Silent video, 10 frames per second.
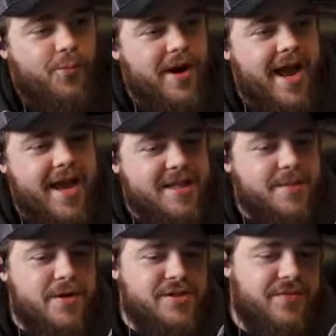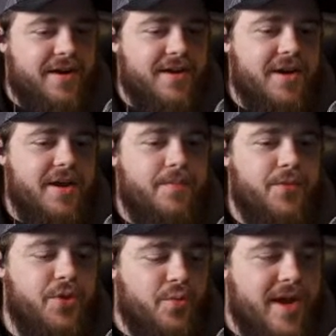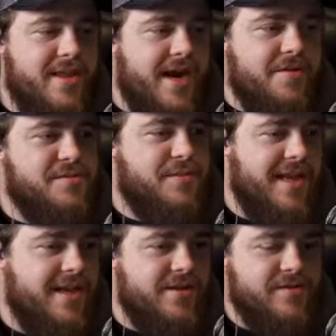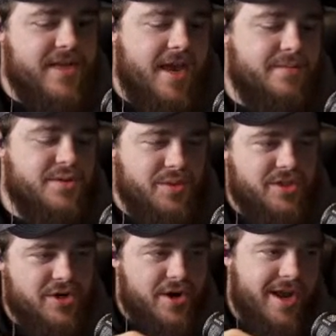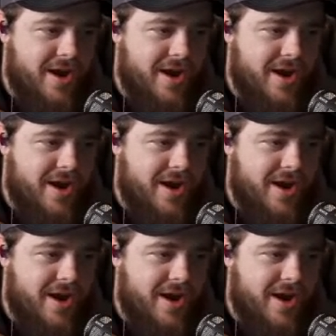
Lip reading: I had the most fun. The way that I was playing those games was turning